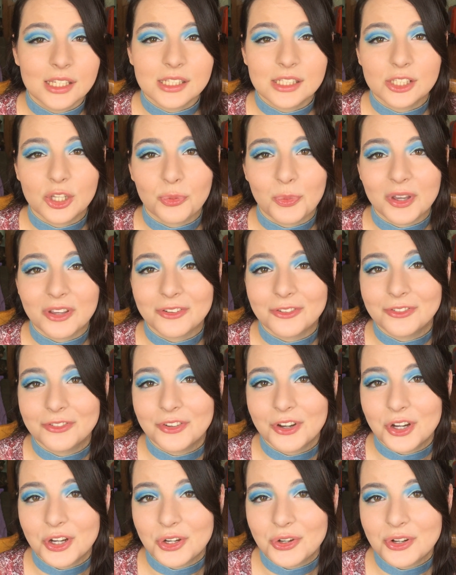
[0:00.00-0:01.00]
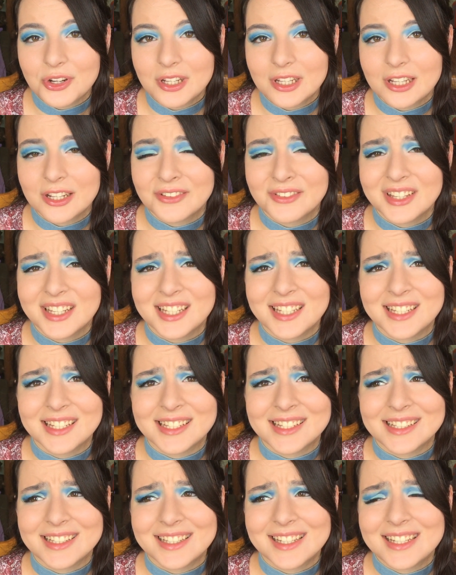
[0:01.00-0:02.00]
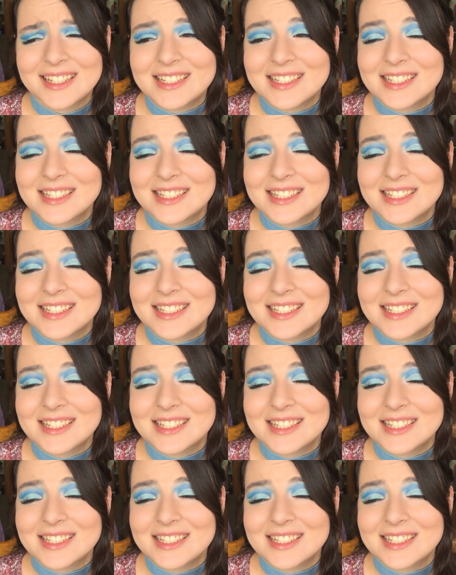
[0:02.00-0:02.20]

so my phone conveniently